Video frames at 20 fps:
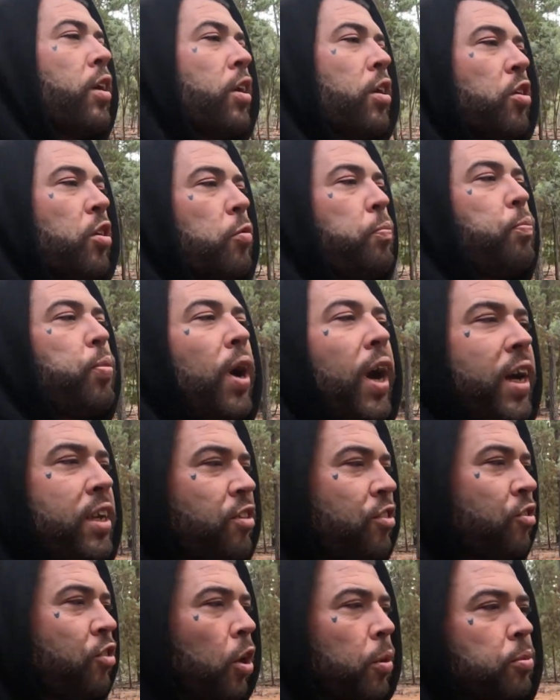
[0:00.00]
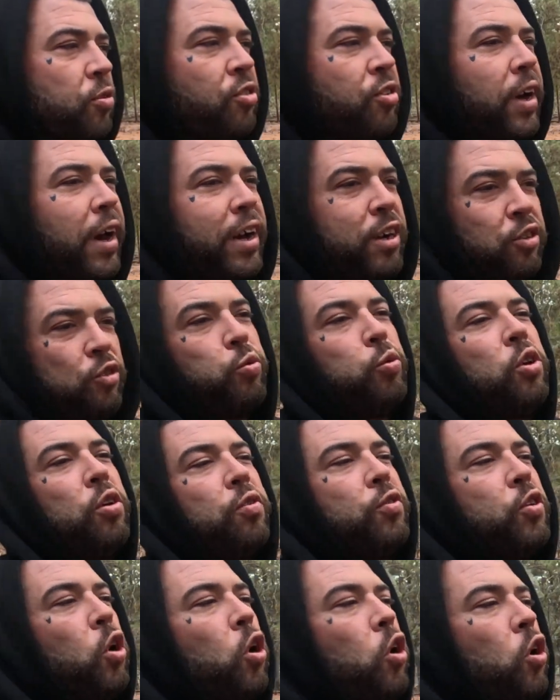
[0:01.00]
the Pain Stop sales would
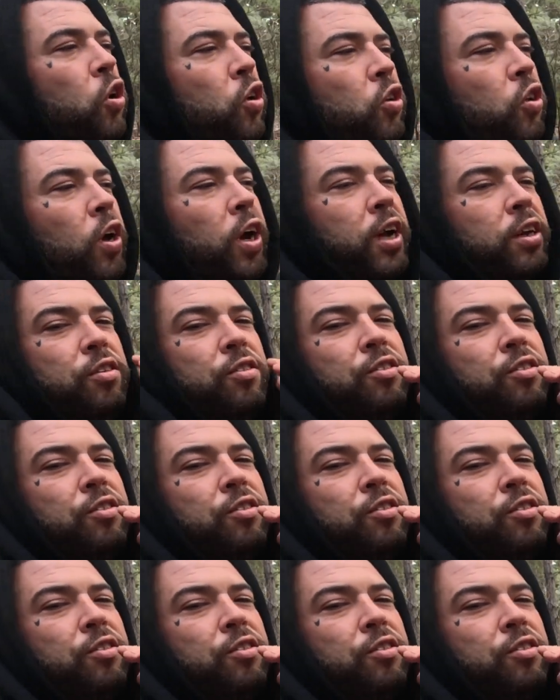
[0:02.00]
have gone like